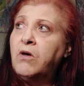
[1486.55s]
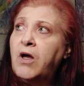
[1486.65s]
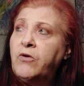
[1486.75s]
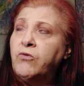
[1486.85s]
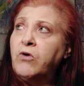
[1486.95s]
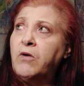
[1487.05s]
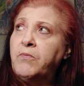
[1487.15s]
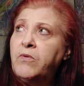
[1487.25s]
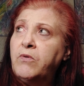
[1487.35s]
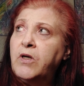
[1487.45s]
I grew up
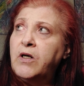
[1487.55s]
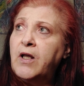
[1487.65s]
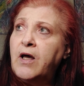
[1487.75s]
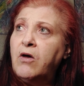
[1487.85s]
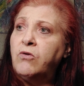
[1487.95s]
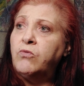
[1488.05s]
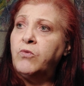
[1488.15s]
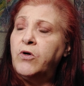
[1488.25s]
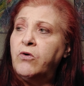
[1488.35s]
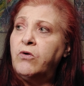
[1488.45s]
in a house
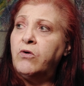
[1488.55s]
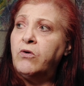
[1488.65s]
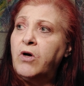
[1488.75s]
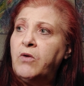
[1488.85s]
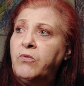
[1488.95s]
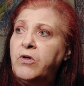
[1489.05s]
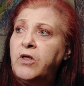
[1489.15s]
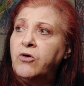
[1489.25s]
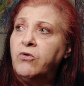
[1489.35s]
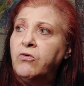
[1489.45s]
where I would
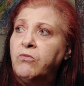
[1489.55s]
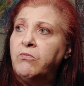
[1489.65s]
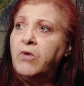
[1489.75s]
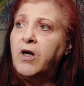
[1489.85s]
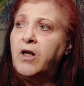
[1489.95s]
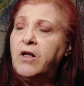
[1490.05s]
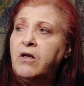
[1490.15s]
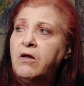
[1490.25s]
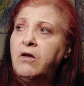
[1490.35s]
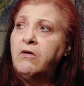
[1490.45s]
hear my
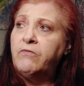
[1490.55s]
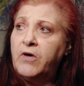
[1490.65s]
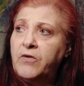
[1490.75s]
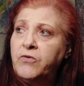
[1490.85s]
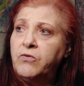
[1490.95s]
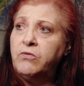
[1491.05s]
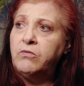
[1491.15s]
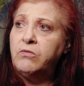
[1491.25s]
father